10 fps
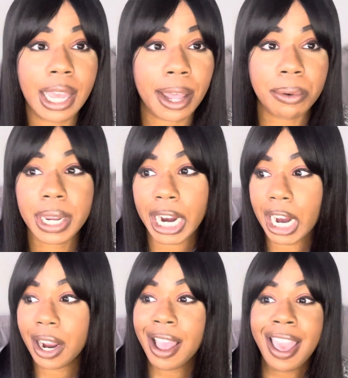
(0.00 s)
I don't
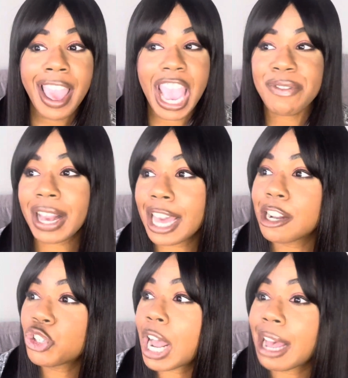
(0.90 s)
care if I got
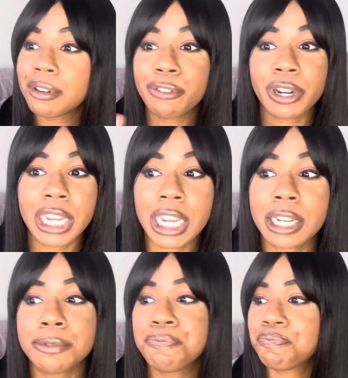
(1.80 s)
to drive to
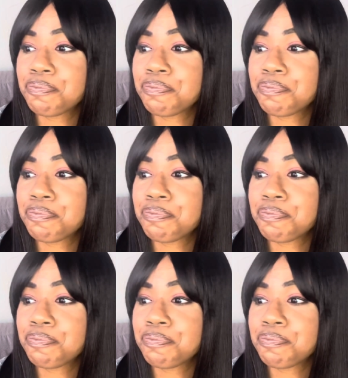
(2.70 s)
freaking